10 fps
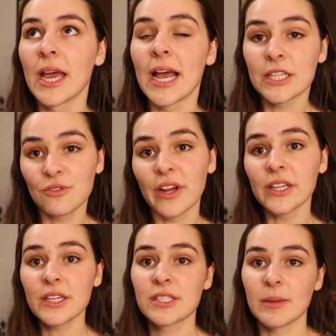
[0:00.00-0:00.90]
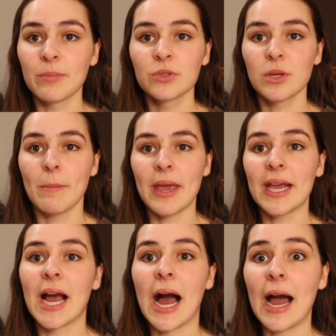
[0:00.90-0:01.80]
it's fairly simple to
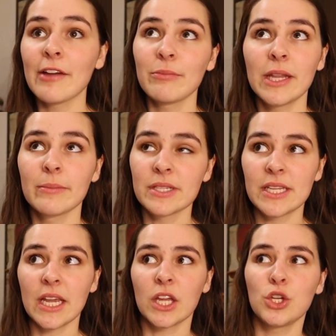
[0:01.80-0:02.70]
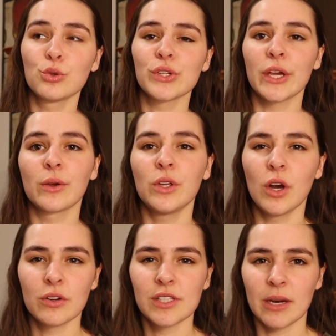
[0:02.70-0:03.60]
make. I've made the mistake and used like
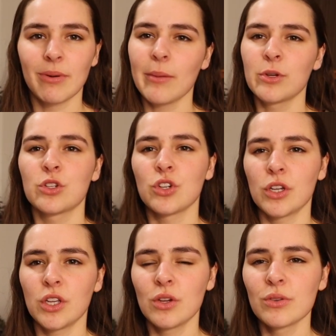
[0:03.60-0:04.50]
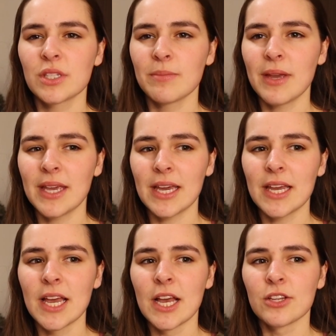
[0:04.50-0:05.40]
yarns that I probably shouldn't use to make
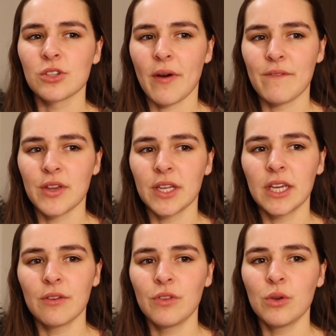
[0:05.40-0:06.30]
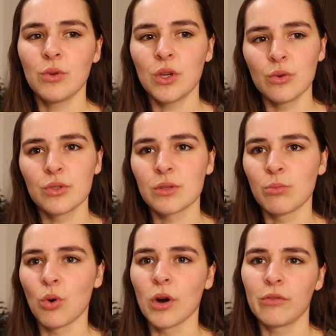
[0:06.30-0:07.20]
it. So I feel like if you used
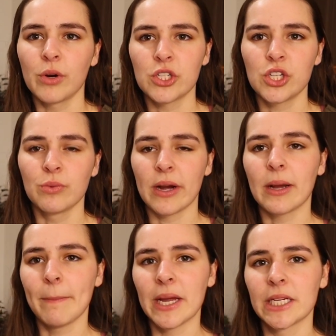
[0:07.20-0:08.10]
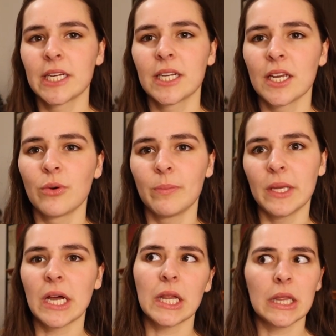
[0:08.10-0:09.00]
more of what she recommended, it would
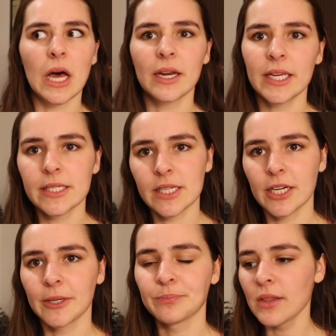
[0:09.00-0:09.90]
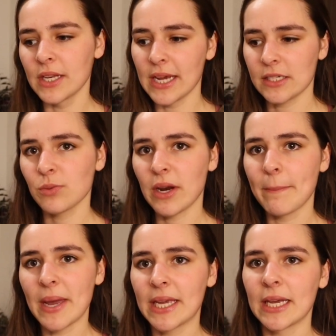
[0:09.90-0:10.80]
be a lot easier. The next one
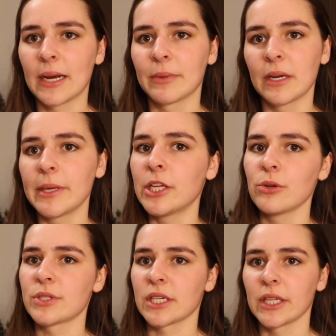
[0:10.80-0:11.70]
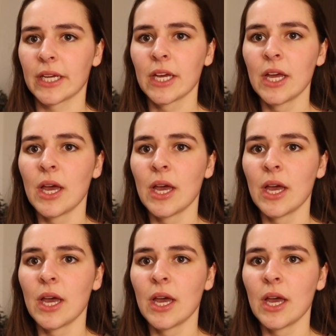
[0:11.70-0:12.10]
I'm making, I'm going to be using like